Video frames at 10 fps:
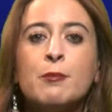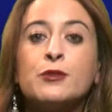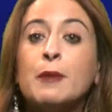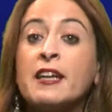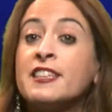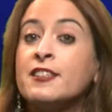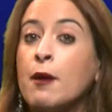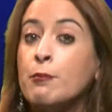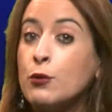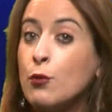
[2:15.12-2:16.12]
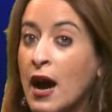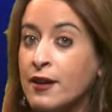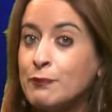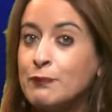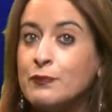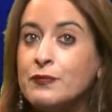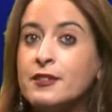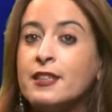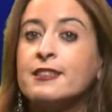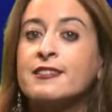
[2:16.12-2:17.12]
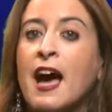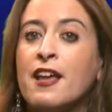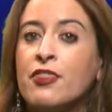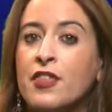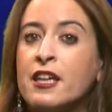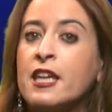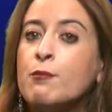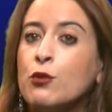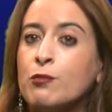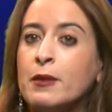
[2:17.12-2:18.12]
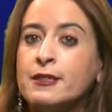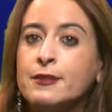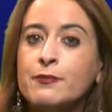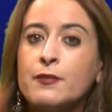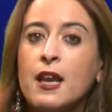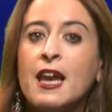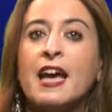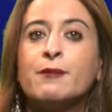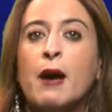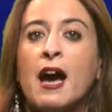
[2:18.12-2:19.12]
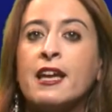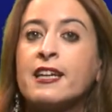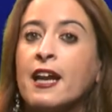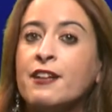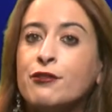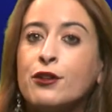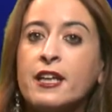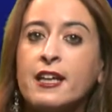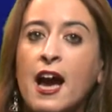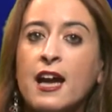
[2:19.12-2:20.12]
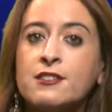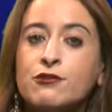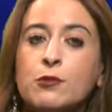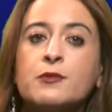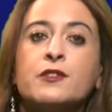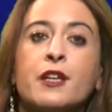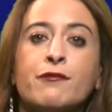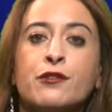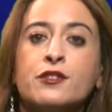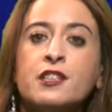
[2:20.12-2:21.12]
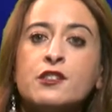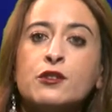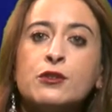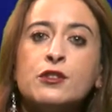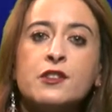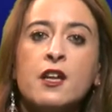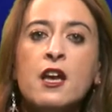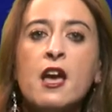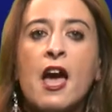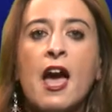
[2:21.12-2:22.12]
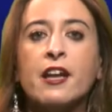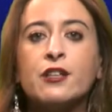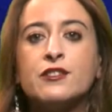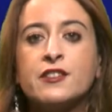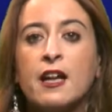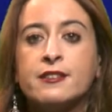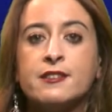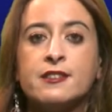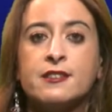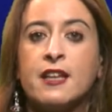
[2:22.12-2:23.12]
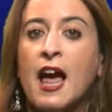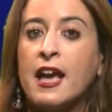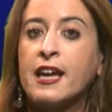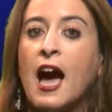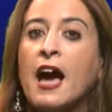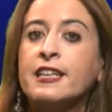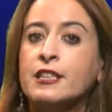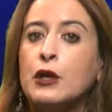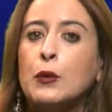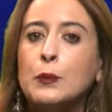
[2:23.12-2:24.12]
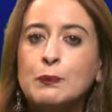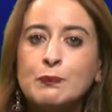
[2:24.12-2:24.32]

Perspective number one, the design thinking movement, led by California guys from Stanford D schools and consultancies like IDEO.